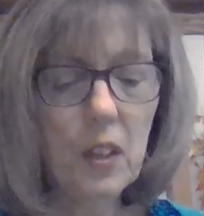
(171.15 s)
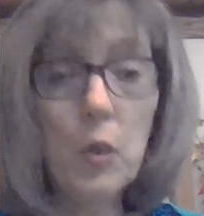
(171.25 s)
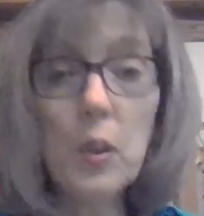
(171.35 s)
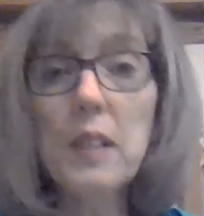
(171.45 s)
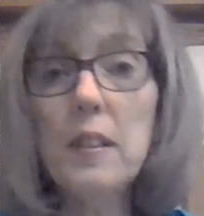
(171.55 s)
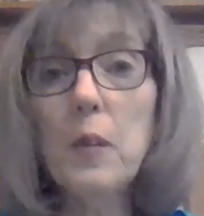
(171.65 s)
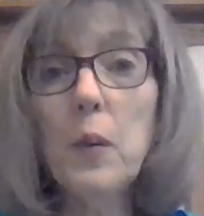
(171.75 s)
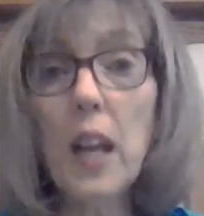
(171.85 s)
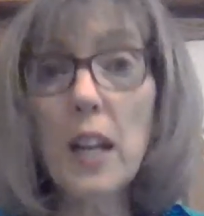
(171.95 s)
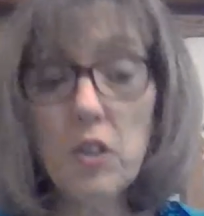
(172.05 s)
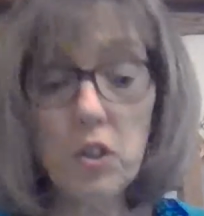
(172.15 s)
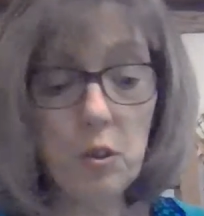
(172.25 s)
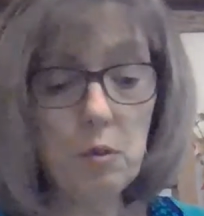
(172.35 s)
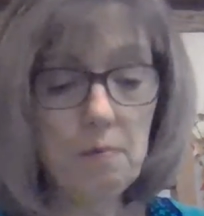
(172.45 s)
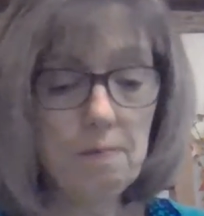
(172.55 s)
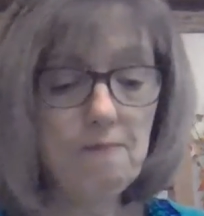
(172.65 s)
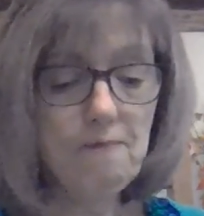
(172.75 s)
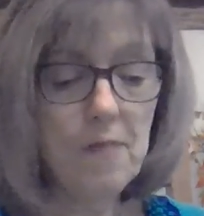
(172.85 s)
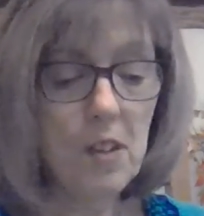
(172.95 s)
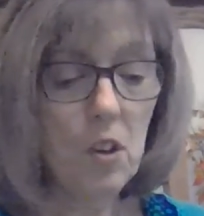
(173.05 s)
You can see what I do.
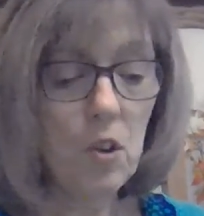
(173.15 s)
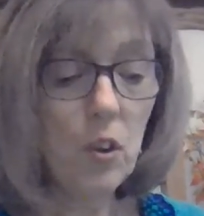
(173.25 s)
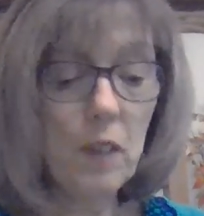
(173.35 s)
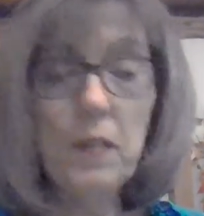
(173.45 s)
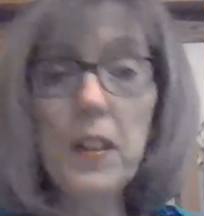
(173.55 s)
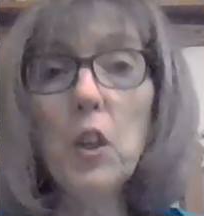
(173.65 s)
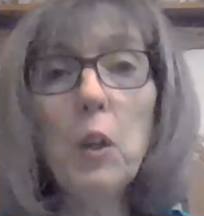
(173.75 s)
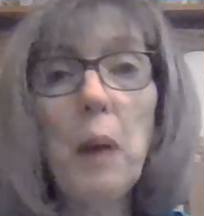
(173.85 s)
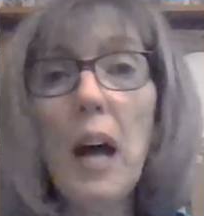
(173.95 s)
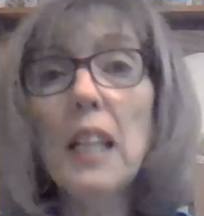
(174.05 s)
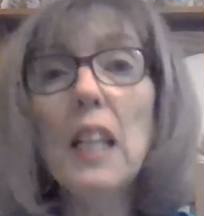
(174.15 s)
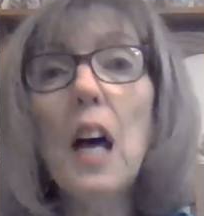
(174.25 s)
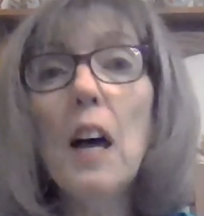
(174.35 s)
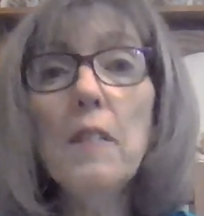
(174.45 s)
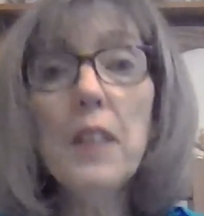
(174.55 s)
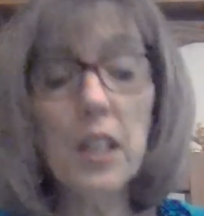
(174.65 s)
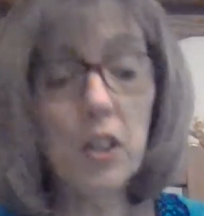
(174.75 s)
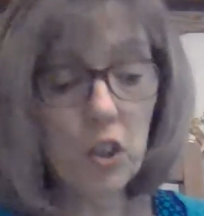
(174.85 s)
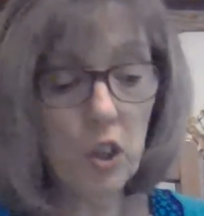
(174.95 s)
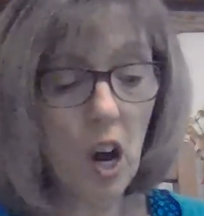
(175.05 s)
You can feel my love
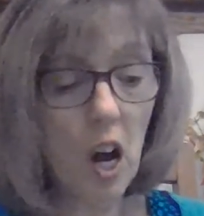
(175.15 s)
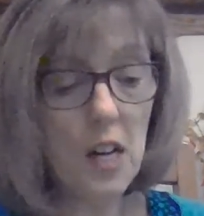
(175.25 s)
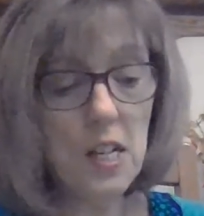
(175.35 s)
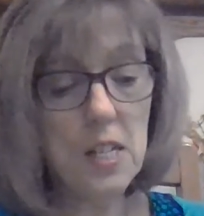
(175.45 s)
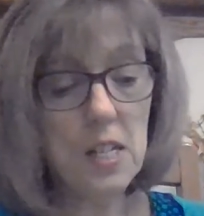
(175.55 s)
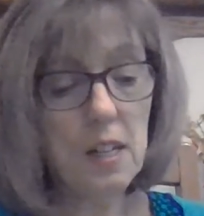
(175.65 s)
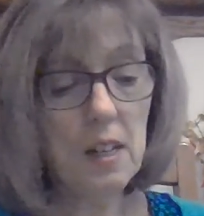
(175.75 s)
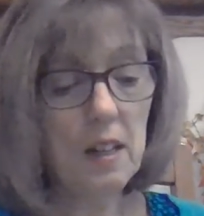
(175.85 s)
in your heart.